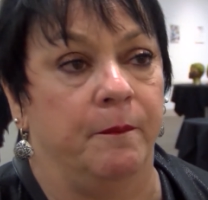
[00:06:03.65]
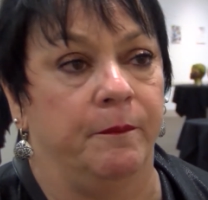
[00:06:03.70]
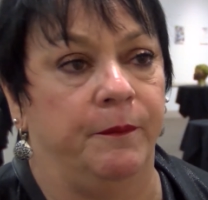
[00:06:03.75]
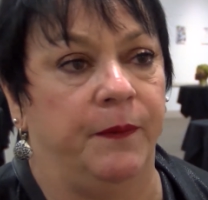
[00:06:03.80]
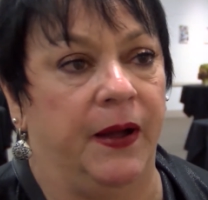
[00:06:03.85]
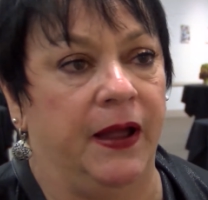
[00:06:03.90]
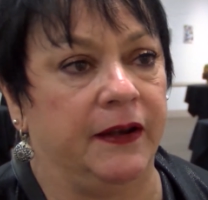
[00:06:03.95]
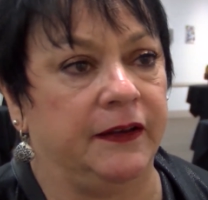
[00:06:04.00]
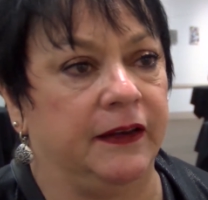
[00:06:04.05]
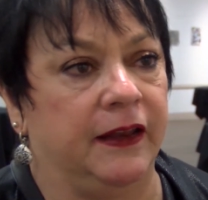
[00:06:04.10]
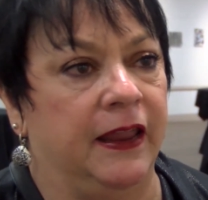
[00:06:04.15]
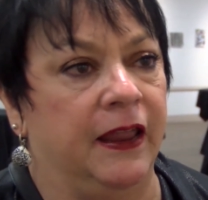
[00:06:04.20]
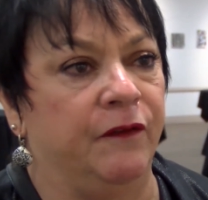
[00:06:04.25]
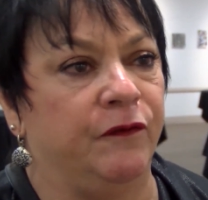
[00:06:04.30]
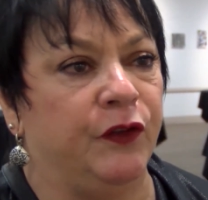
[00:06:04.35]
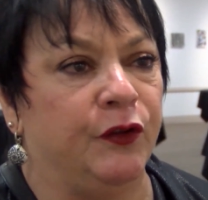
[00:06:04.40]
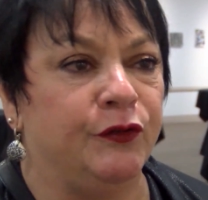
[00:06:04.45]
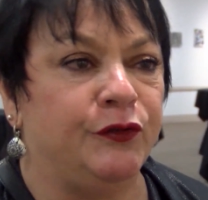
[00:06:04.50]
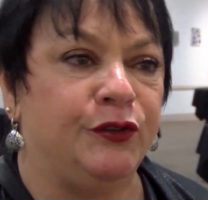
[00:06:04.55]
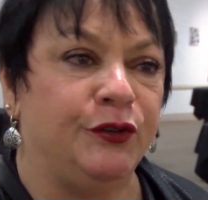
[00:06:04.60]
But
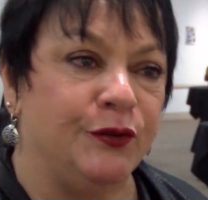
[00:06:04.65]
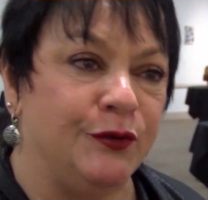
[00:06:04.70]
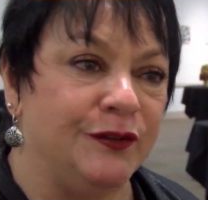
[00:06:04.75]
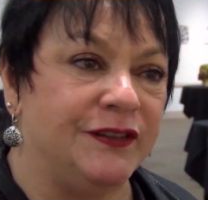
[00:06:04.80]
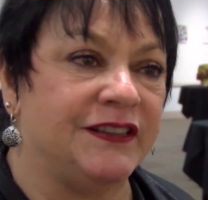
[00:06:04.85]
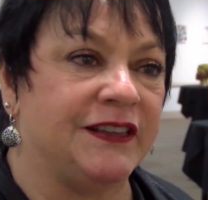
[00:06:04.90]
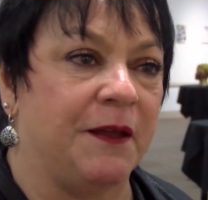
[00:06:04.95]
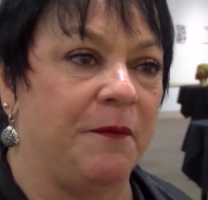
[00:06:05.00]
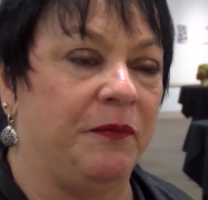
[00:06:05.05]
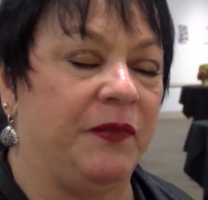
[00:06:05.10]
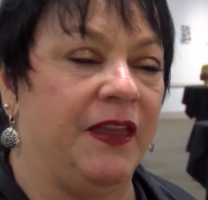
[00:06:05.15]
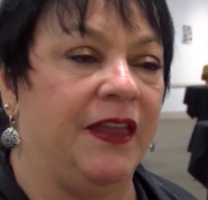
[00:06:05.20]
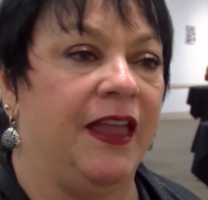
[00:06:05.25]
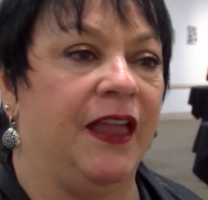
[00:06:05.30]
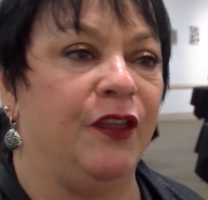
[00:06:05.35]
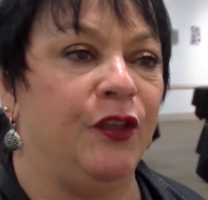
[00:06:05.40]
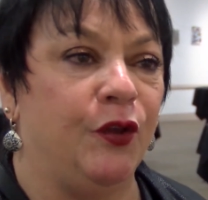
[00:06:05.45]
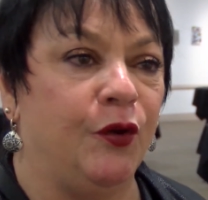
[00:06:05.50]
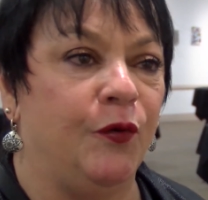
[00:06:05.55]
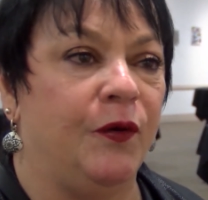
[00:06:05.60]
if you do something
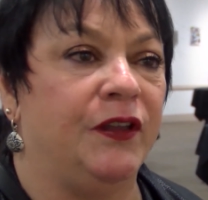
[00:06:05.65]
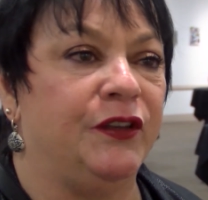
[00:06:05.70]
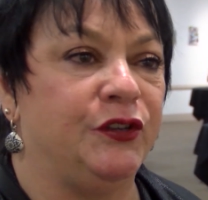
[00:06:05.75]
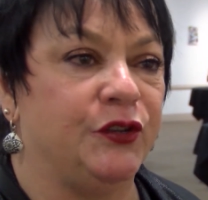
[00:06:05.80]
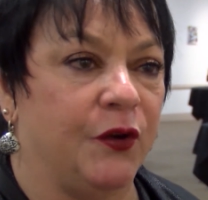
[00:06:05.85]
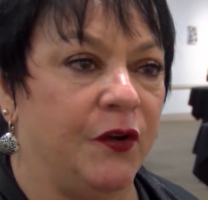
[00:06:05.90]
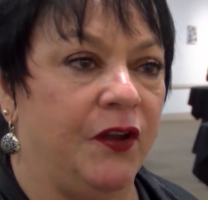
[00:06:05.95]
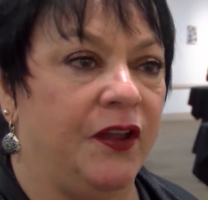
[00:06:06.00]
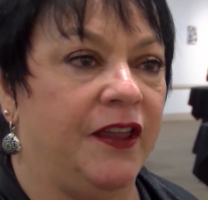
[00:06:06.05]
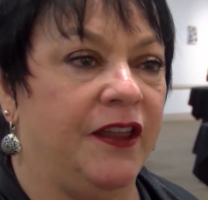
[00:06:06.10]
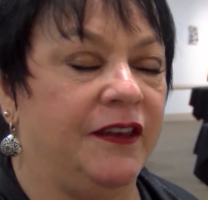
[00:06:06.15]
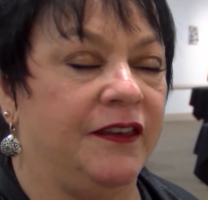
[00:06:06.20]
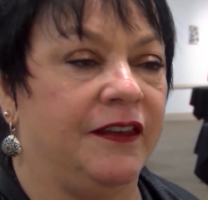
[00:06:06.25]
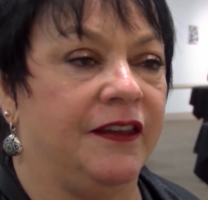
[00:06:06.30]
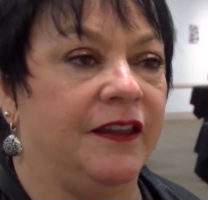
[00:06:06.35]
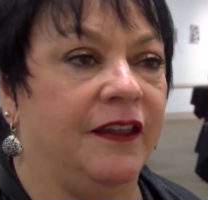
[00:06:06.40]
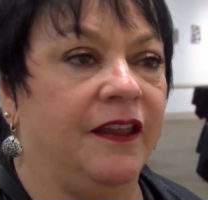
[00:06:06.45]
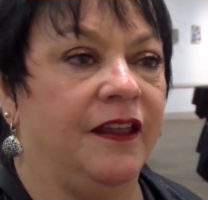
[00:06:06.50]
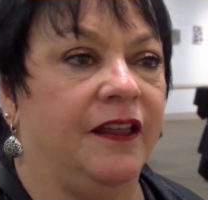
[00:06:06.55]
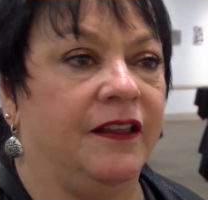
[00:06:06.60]
and you enjoy it,
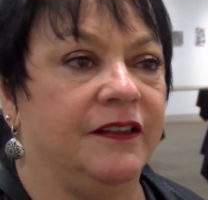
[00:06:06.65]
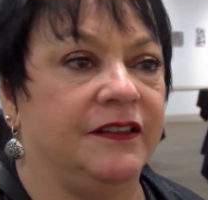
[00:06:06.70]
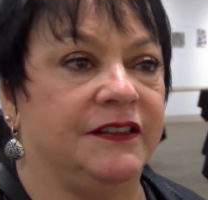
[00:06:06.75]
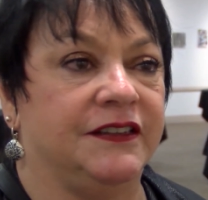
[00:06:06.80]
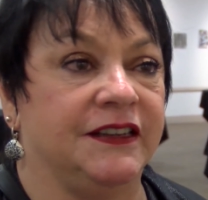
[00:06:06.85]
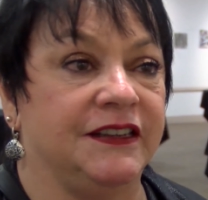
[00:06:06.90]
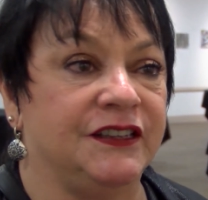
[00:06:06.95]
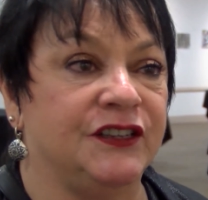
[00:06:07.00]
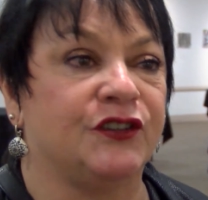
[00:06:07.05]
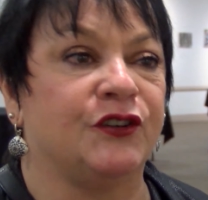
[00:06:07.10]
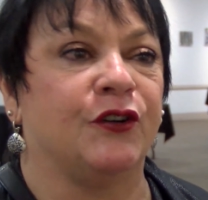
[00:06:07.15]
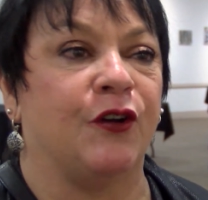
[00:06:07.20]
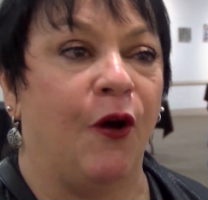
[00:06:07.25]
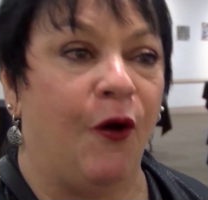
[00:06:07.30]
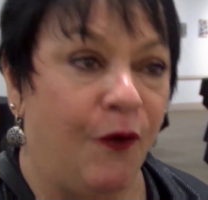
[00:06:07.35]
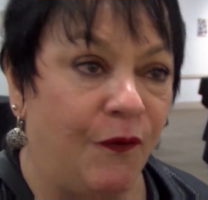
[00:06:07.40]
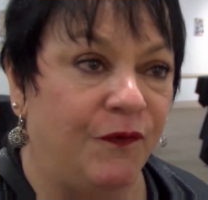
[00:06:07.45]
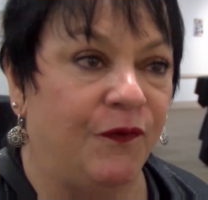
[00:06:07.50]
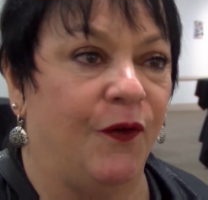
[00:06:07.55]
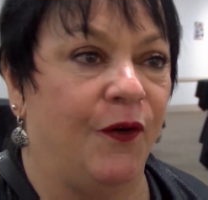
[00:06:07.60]
just
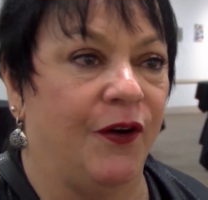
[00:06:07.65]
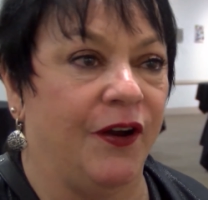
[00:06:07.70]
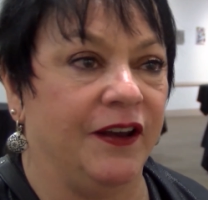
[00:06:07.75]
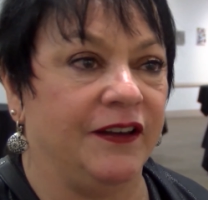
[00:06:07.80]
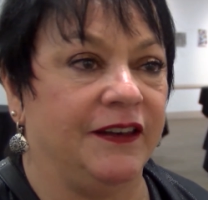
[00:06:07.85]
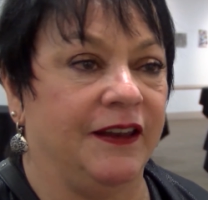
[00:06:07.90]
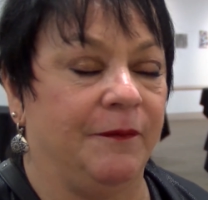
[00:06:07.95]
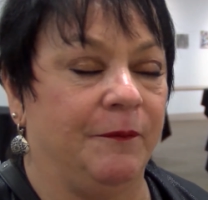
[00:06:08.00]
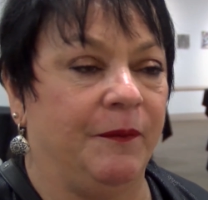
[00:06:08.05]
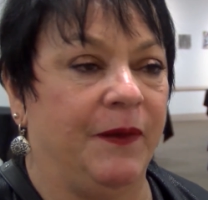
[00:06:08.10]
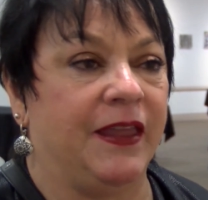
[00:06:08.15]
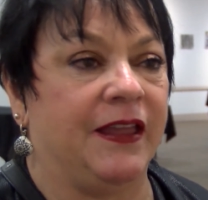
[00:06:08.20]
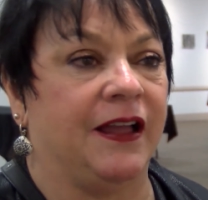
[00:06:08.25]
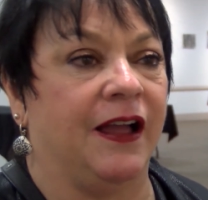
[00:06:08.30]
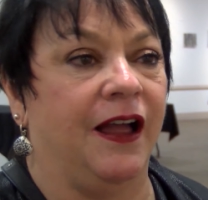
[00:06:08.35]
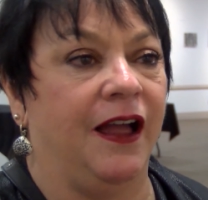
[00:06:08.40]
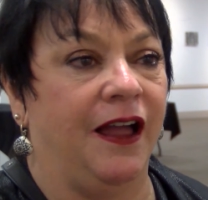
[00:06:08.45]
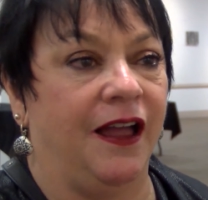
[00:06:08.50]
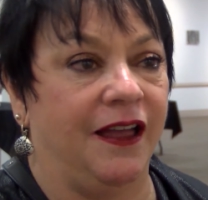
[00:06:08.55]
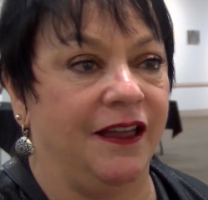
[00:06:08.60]
go for it,
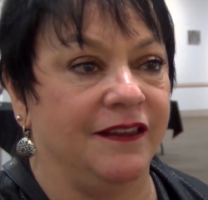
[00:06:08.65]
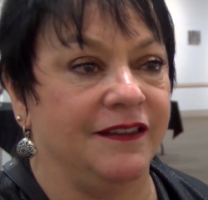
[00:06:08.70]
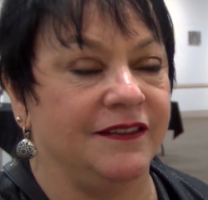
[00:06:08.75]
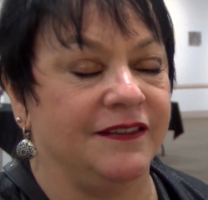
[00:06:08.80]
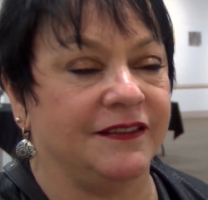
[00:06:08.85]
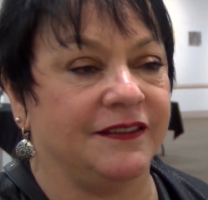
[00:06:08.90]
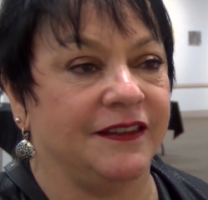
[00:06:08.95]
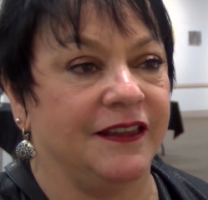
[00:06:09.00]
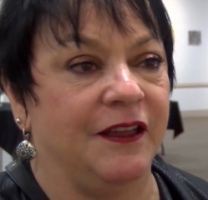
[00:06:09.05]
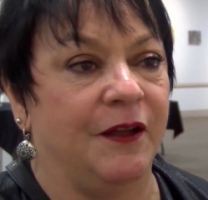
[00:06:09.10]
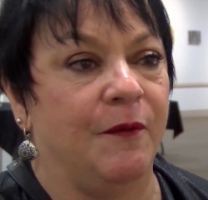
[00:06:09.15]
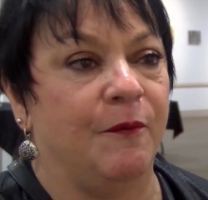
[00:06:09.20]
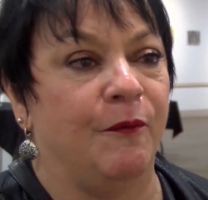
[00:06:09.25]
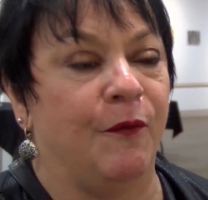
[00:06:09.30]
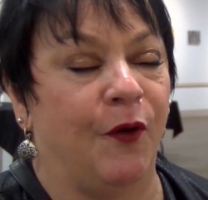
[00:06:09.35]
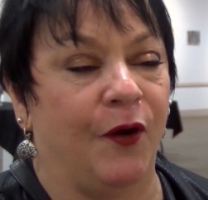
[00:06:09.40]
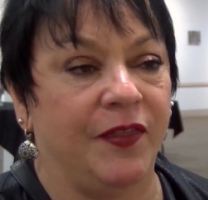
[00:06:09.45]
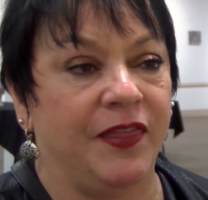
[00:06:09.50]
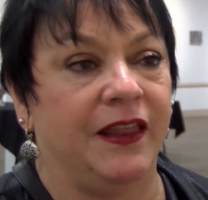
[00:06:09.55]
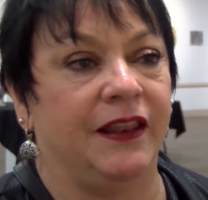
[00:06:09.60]
because
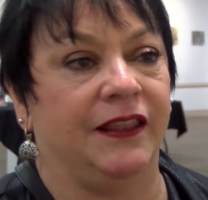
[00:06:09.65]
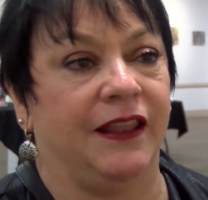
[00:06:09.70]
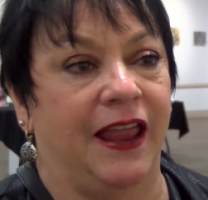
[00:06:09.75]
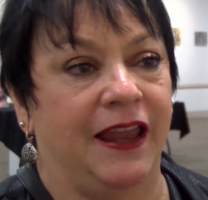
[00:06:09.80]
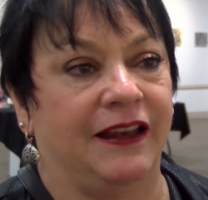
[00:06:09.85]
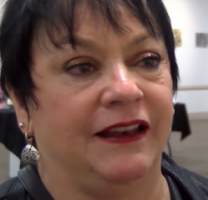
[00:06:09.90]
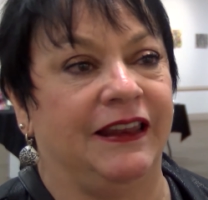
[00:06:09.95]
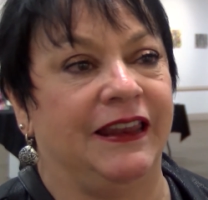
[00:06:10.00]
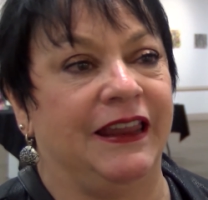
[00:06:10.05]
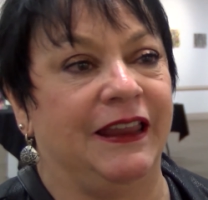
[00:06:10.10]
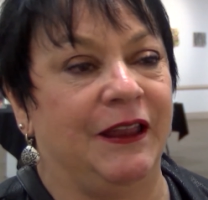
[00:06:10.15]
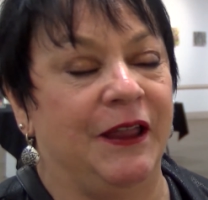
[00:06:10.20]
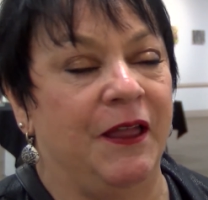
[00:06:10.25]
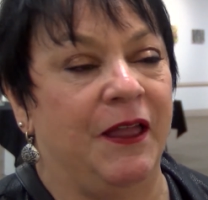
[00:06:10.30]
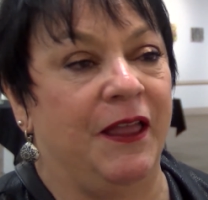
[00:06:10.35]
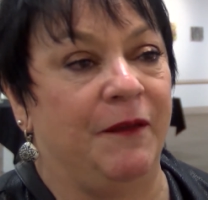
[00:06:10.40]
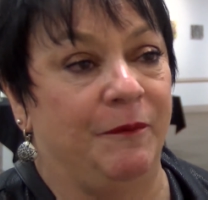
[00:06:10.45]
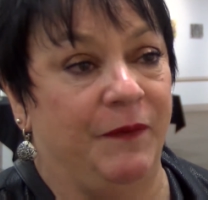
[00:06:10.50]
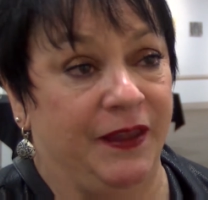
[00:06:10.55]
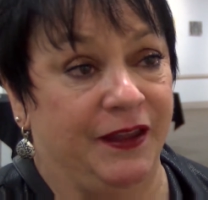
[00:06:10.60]
more than likely,
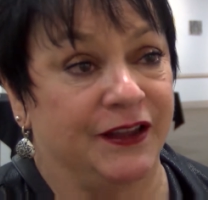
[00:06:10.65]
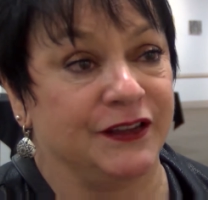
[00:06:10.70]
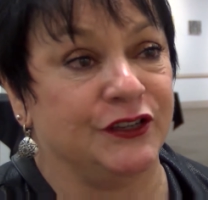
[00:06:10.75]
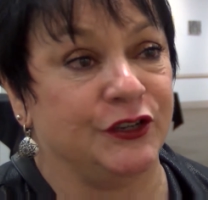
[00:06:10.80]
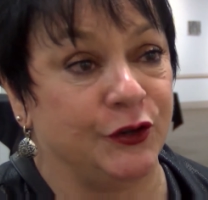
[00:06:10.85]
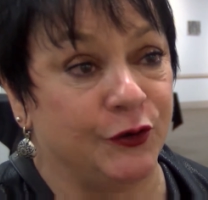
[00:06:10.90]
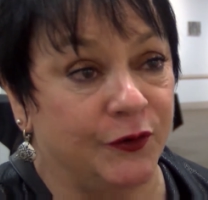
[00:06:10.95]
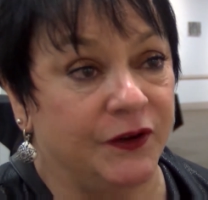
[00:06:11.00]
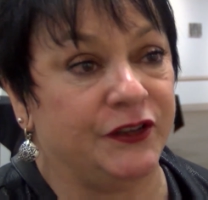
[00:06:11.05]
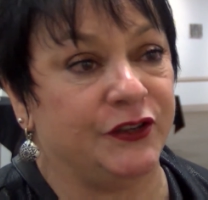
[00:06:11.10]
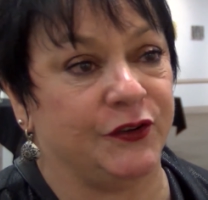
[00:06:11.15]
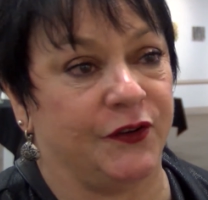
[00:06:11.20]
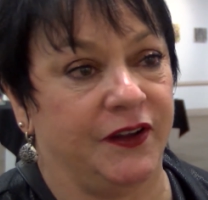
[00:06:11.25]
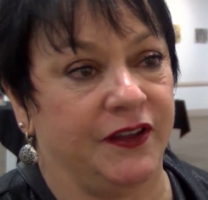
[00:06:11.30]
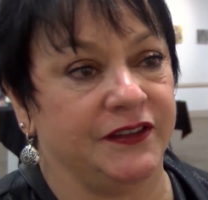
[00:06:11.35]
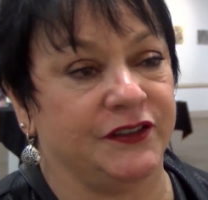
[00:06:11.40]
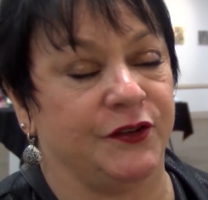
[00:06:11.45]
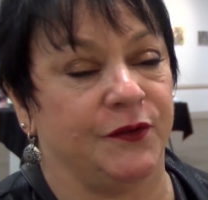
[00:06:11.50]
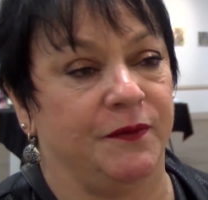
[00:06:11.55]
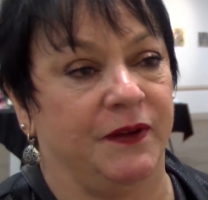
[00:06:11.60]
because you enjoy
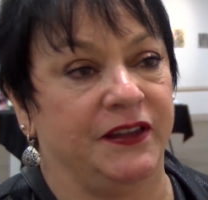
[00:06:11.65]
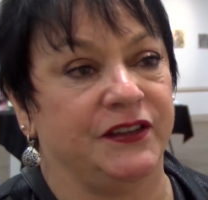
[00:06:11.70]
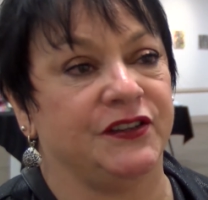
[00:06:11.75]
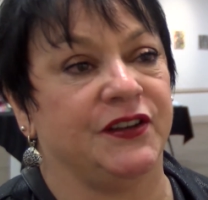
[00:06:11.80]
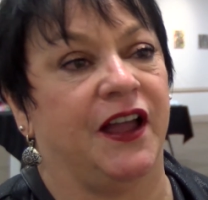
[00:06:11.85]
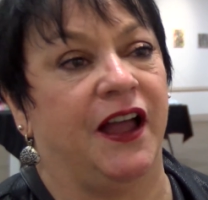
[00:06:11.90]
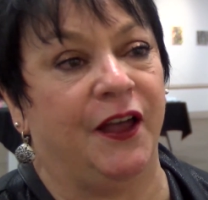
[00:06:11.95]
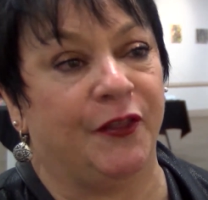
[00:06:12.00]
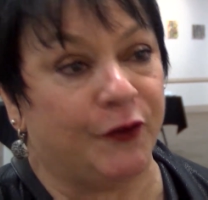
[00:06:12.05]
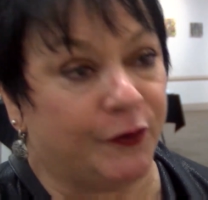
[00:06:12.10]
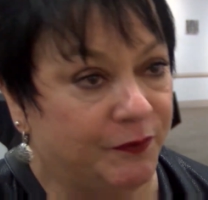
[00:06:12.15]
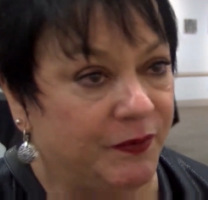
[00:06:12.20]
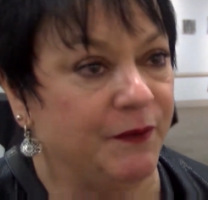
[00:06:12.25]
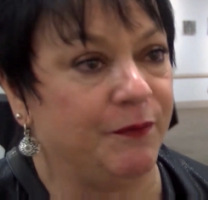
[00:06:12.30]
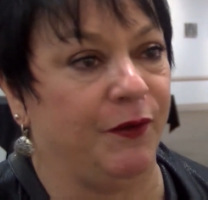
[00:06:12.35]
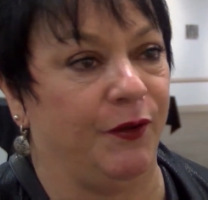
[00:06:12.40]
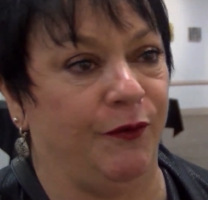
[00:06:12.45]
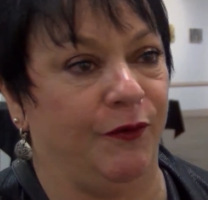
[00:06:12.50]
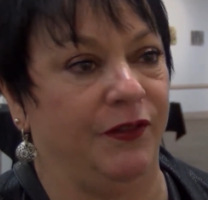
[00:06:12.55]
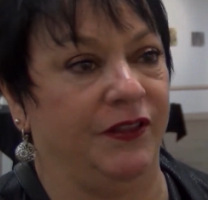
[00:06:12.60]
it so much, other
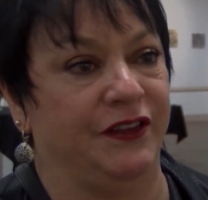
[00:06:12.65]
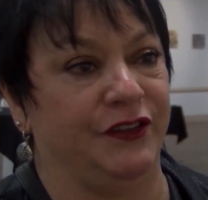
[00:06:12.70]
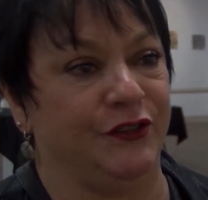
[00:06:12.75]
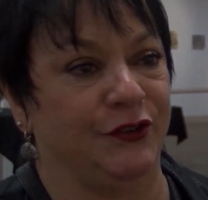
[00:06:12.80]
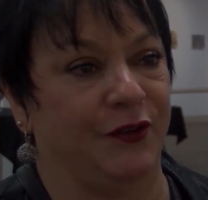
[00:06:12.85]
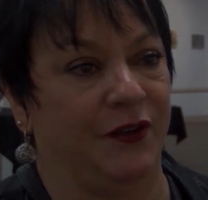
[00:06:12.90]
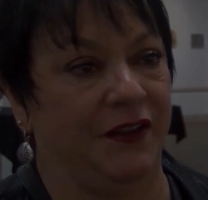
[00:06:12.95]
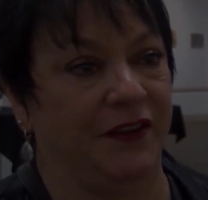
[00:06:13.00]
people will enjoy